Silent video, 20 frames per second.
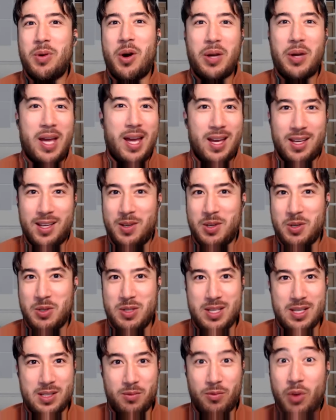okay,
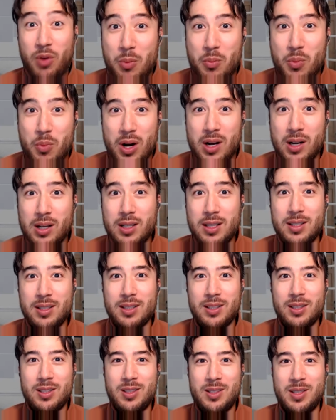here's this framework,
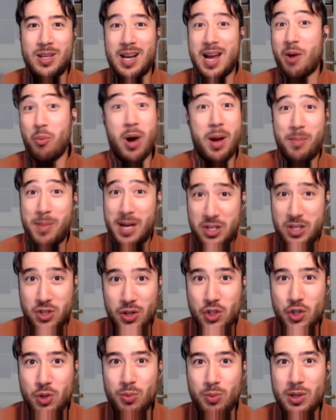now what
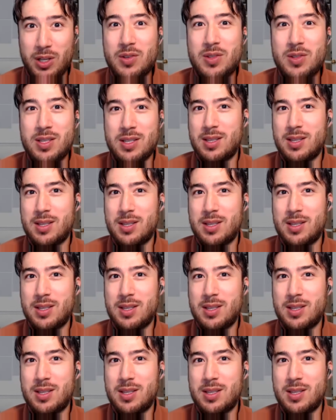metrics should we use?